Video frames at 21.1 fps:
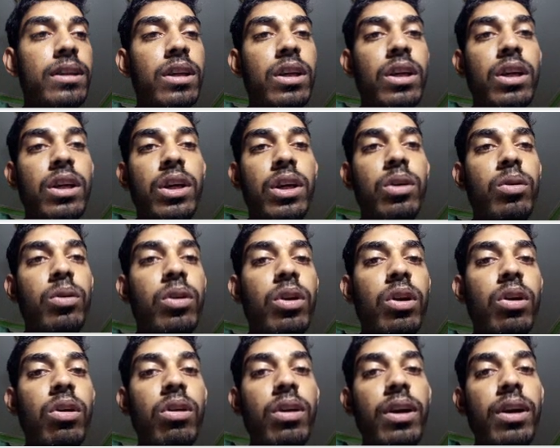You
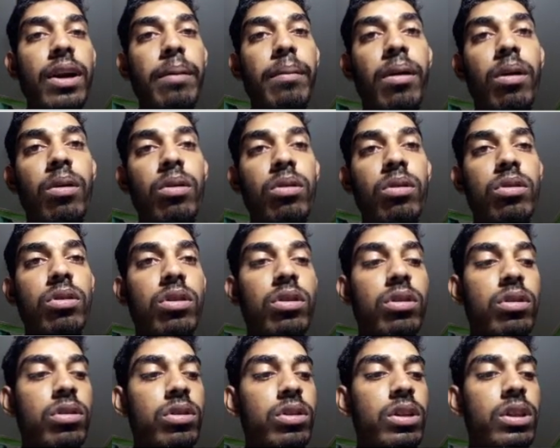clear about the
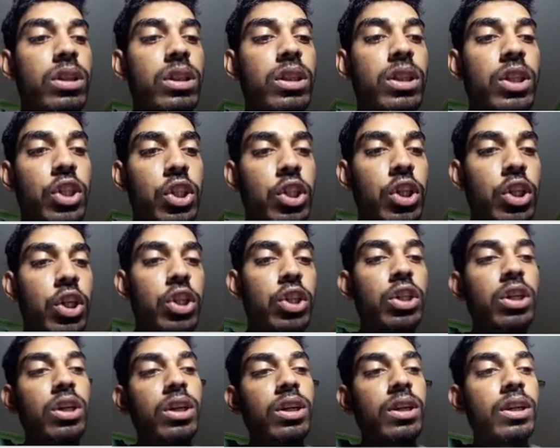structure,
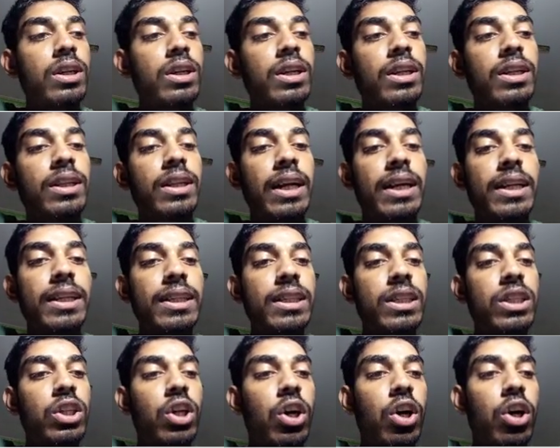that is
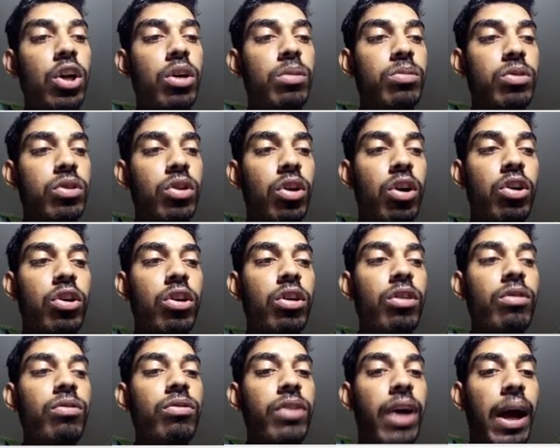sodium salt of
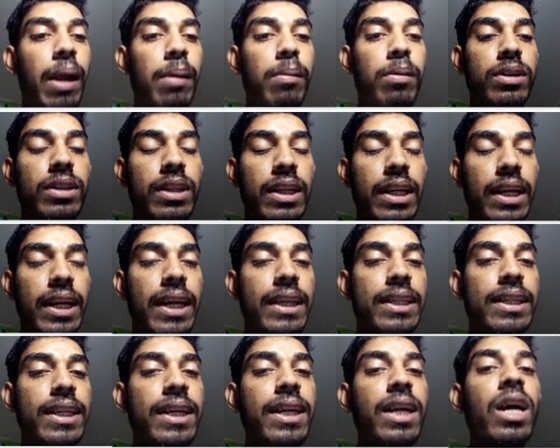carboxylic acid,
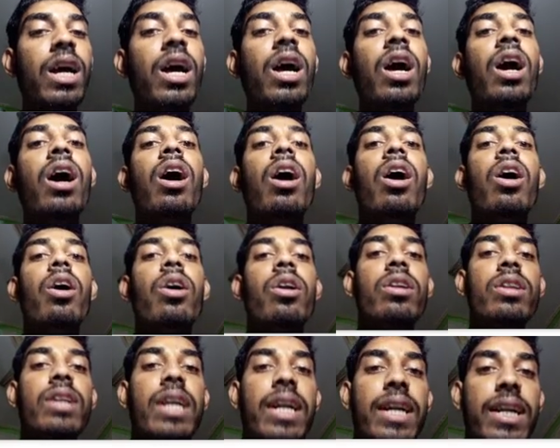or
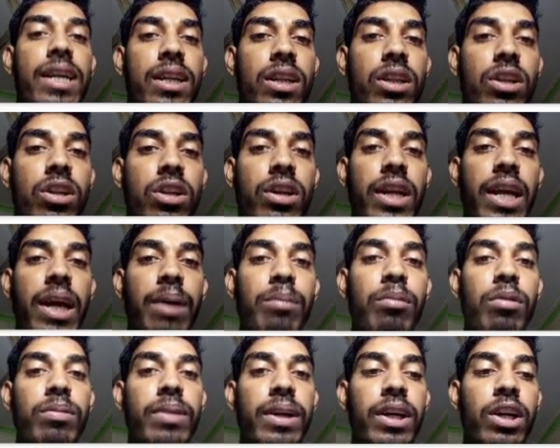that the name of
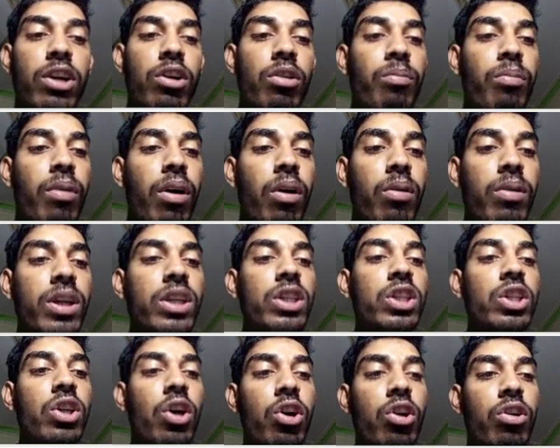that compound is
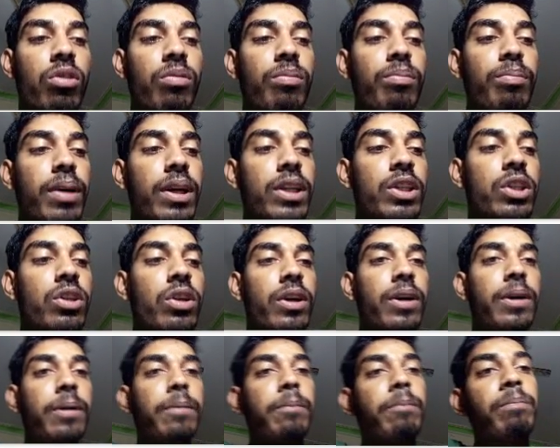sodium benzoate.
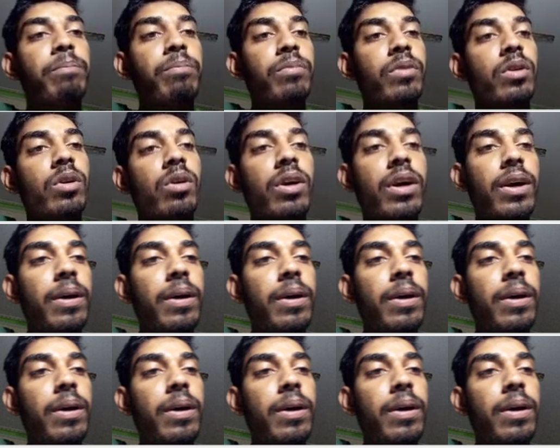Okay,